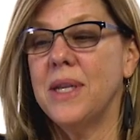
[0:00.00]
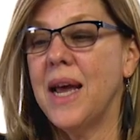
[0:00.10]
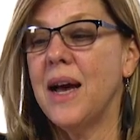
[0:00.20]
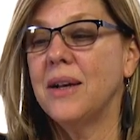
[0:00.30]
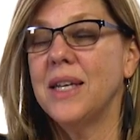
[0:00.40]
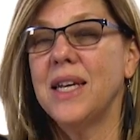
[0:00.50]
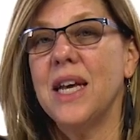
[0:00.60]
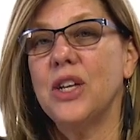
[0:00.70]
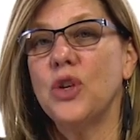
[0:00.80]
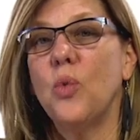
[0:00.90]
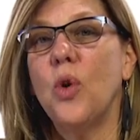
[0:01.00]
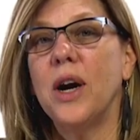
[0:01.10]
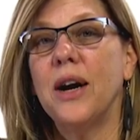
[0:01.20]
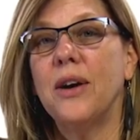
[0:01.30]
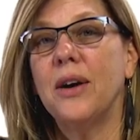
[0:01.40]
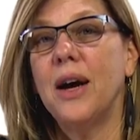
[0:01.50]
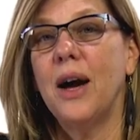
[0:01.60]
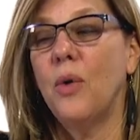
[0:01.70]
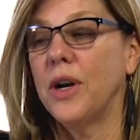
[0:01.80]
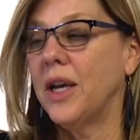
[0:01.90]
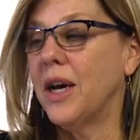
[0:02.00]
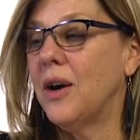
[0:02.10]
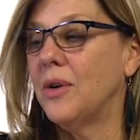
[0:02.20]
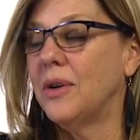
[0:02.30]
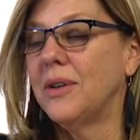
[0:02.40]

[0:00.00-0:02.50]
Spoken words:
and down to get to where I want to go.